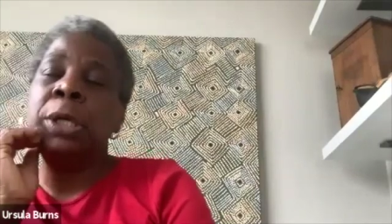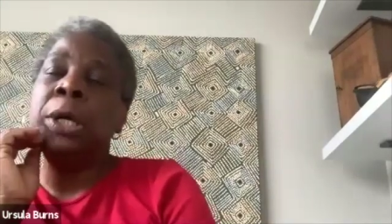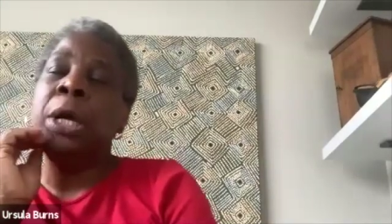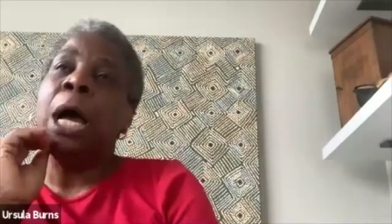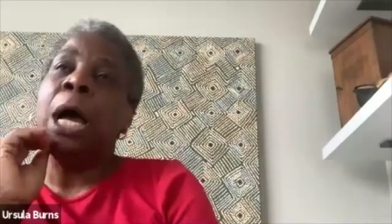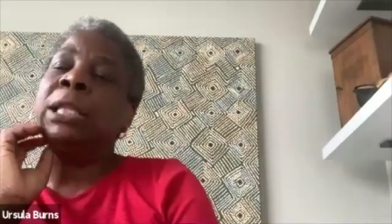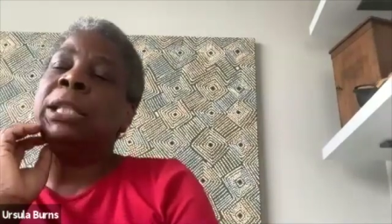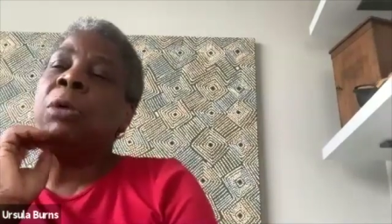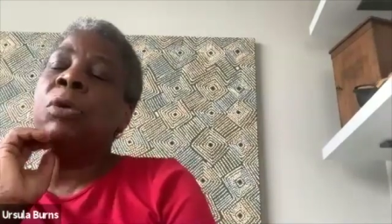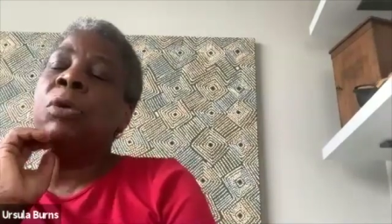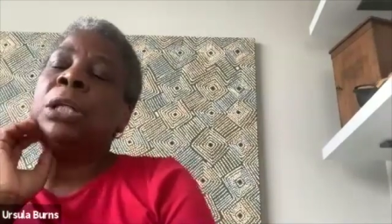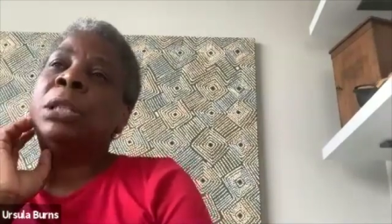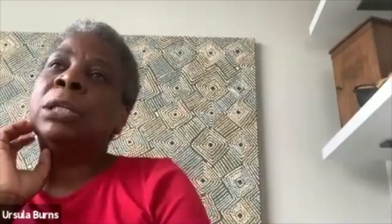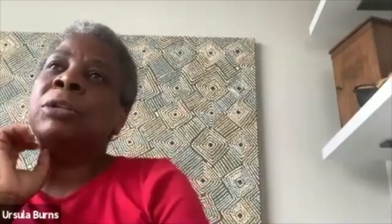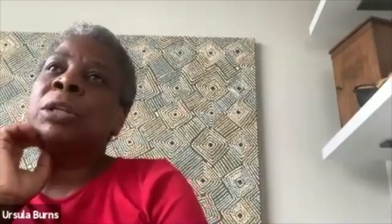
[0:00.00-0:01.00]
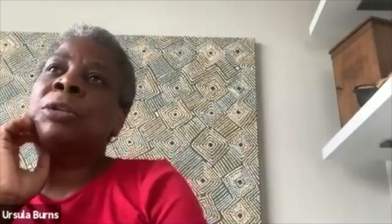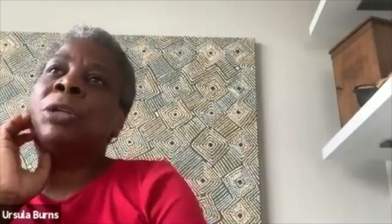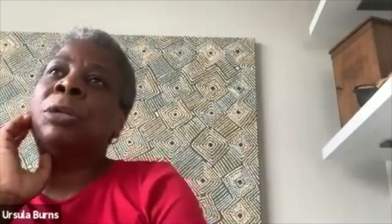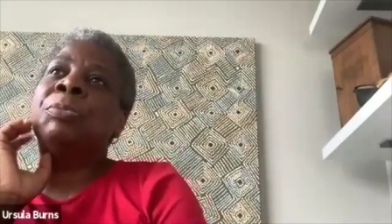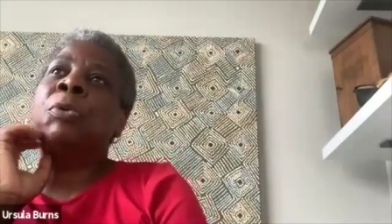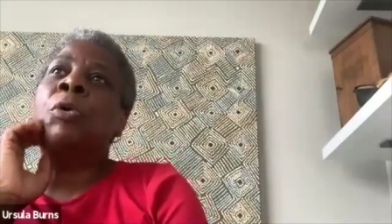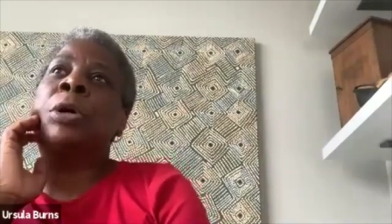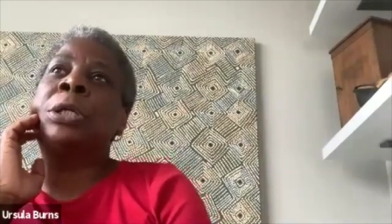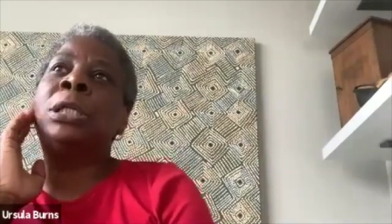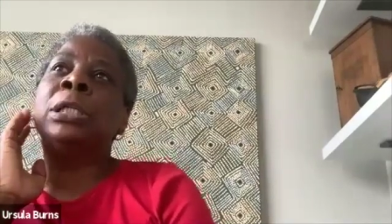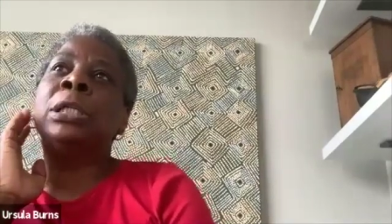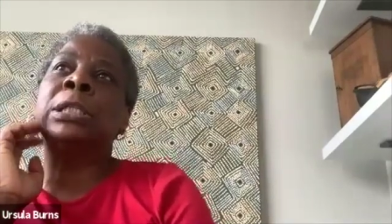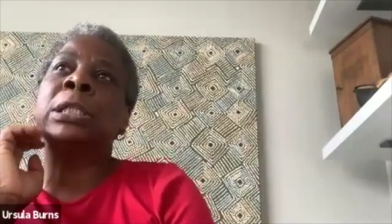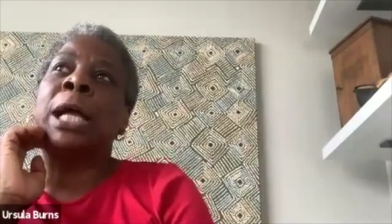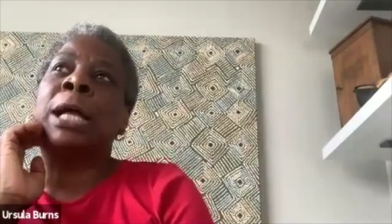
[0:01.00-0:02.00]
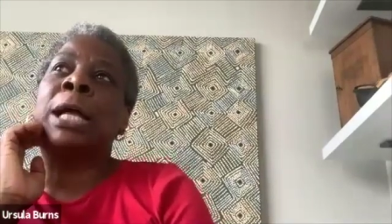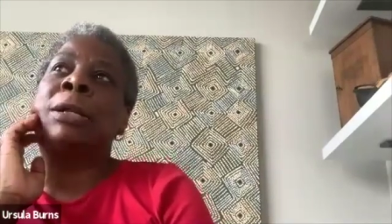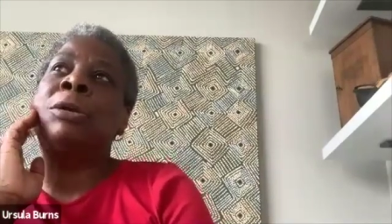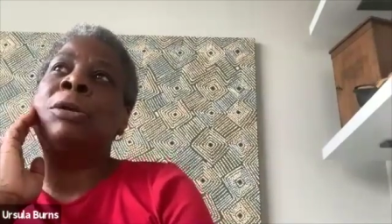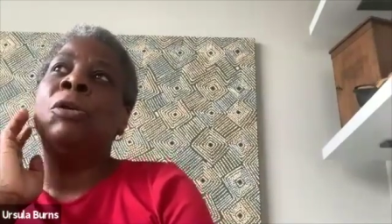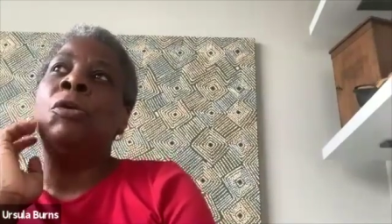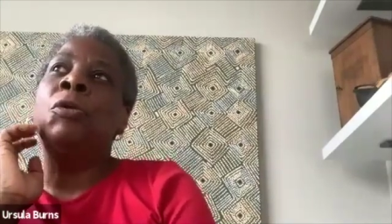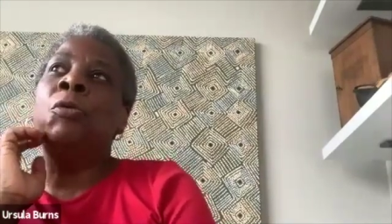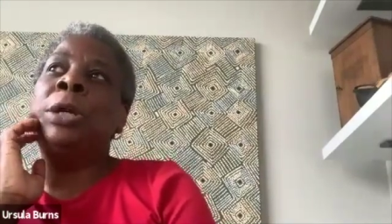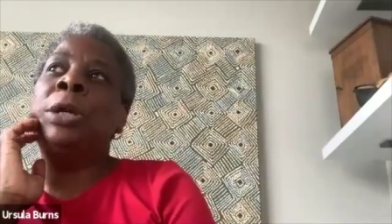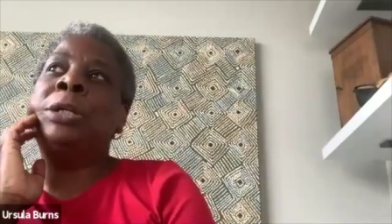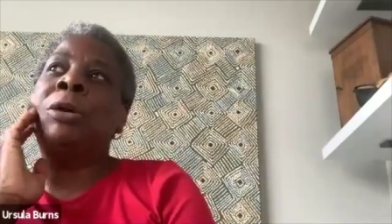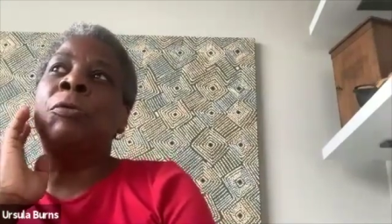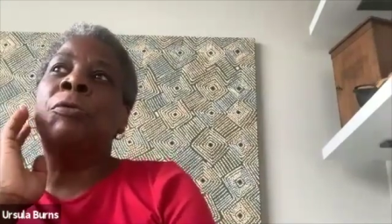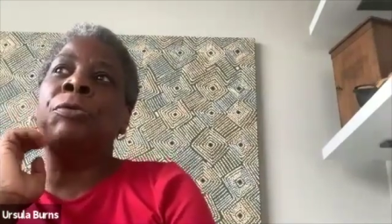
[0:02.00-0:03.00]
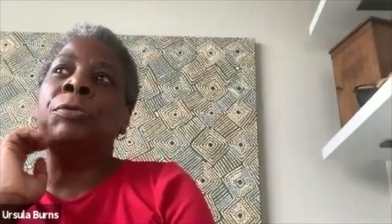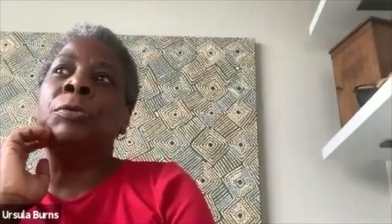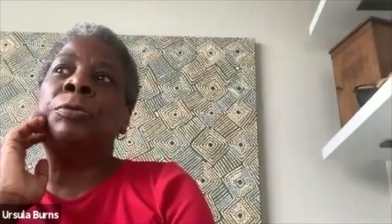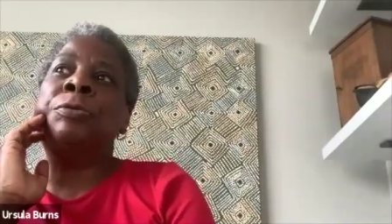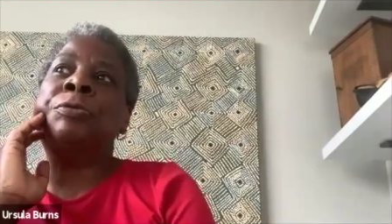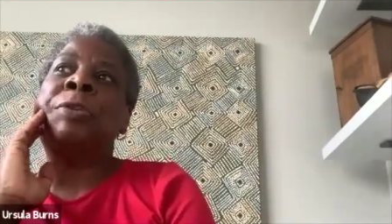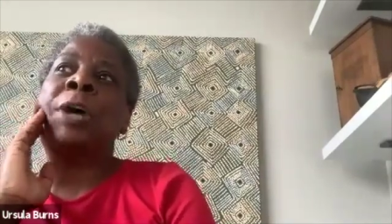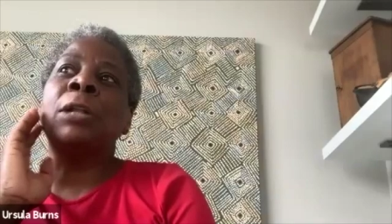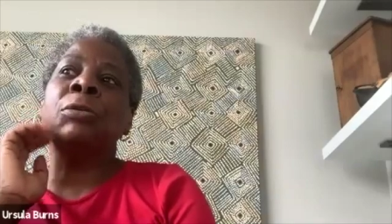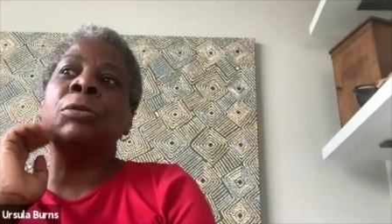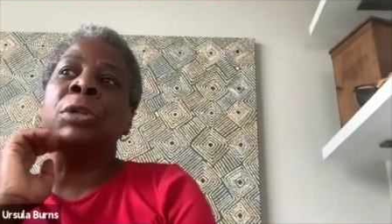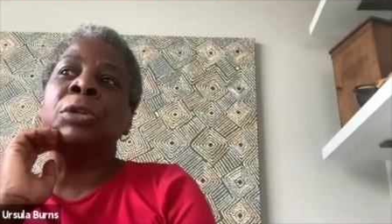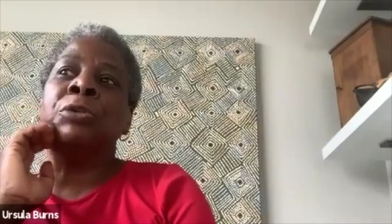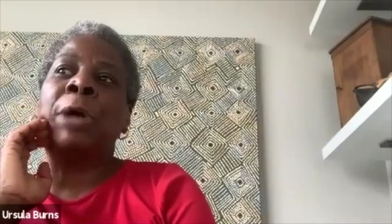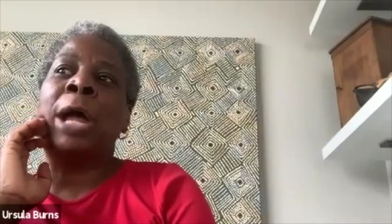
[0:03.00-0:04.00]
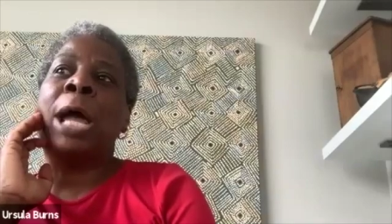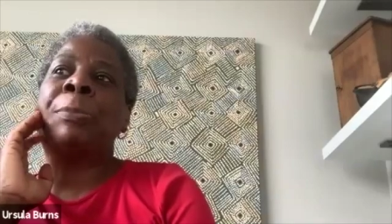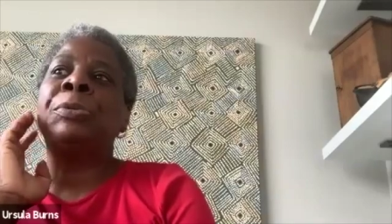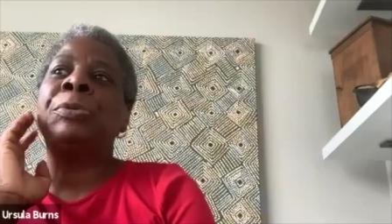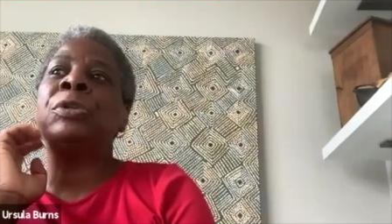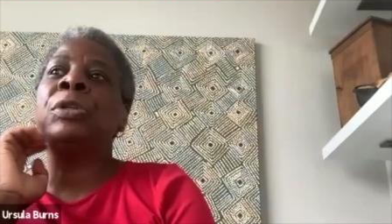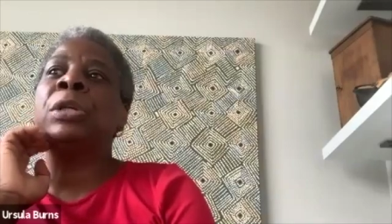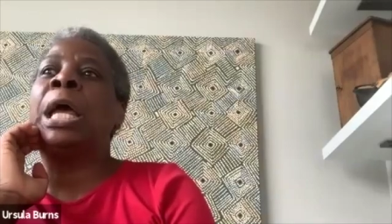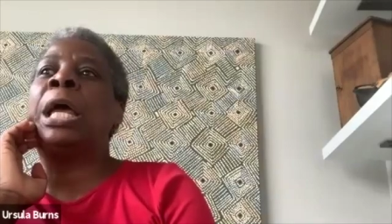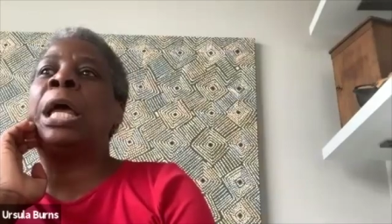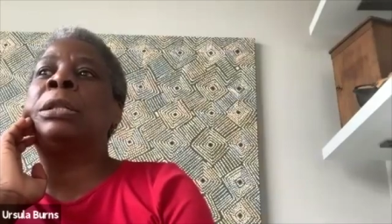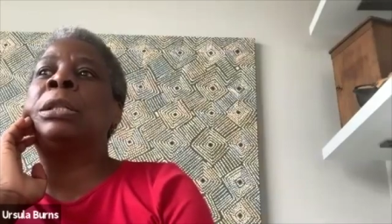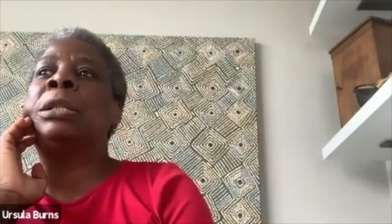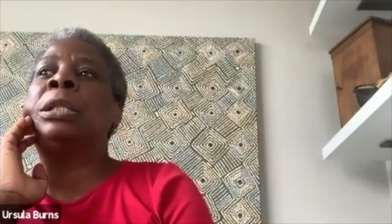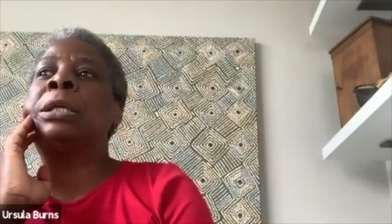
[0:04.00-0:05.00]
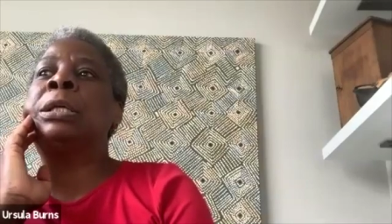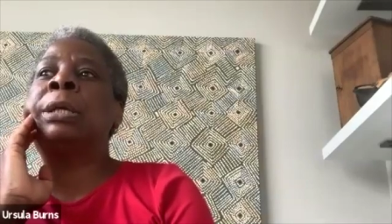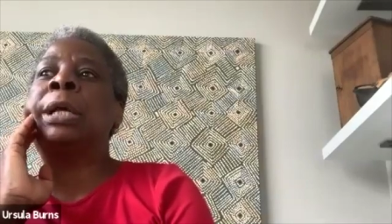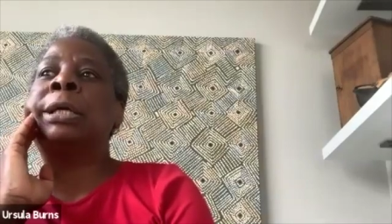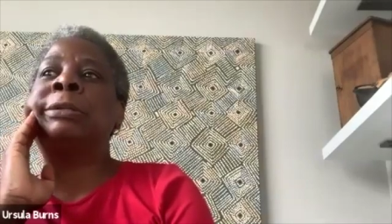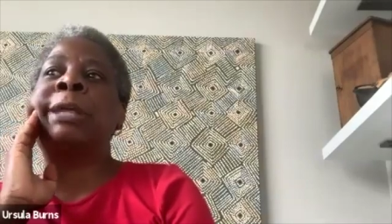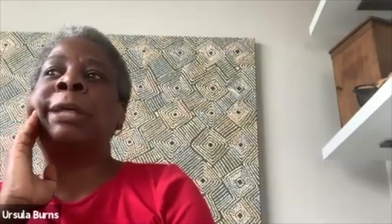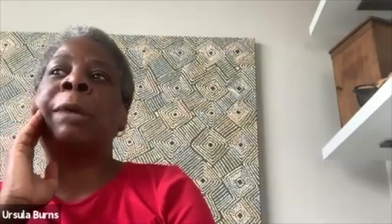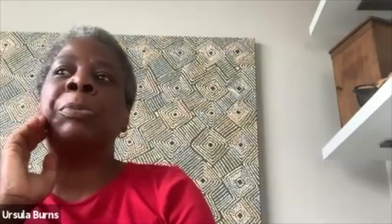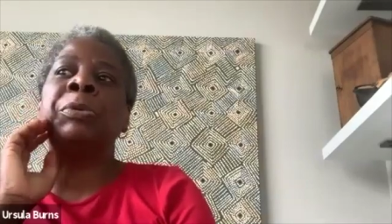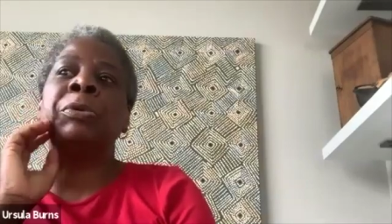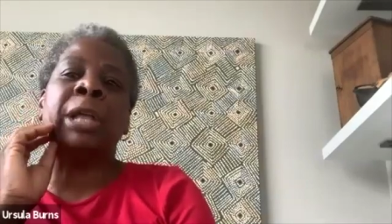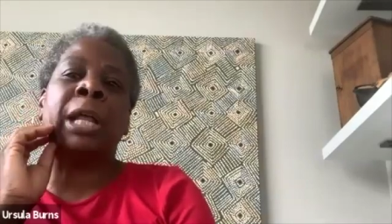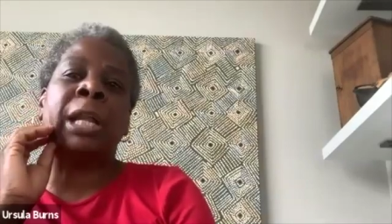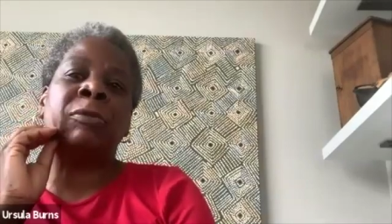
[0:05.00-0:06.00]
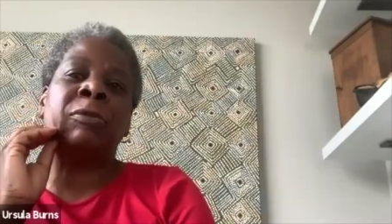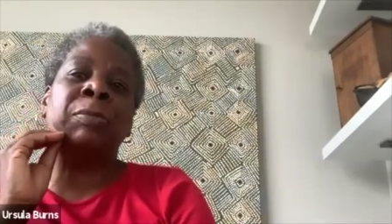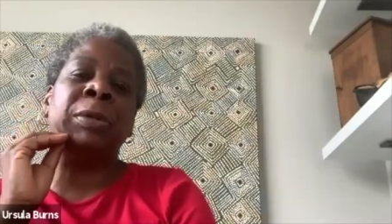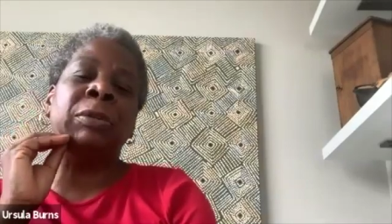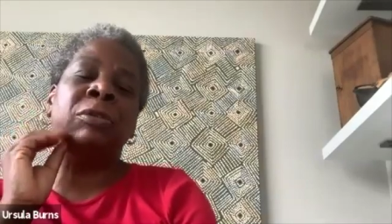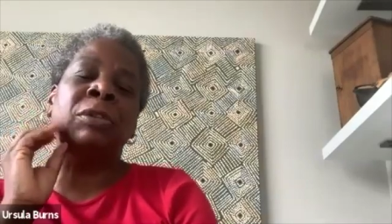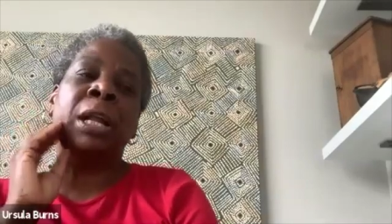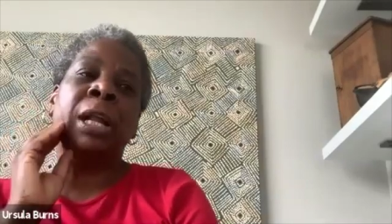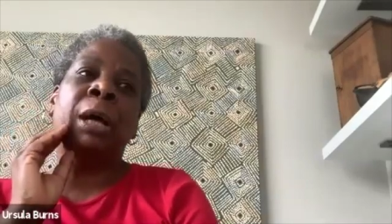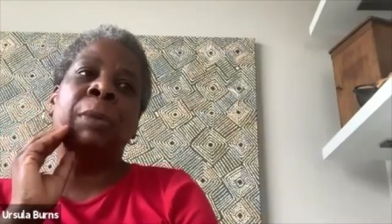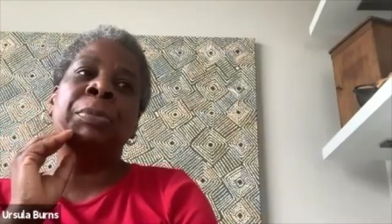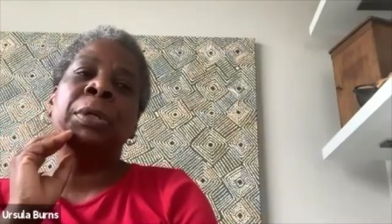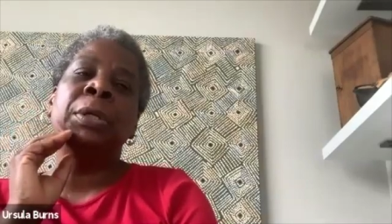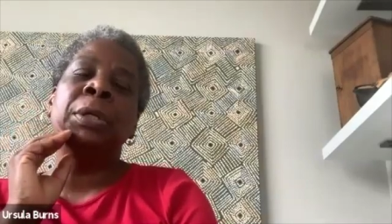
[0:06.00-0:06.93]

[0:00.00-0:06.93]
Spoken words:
I think that one of the things that's important is that we don't follow the traps and the examples that have been set up.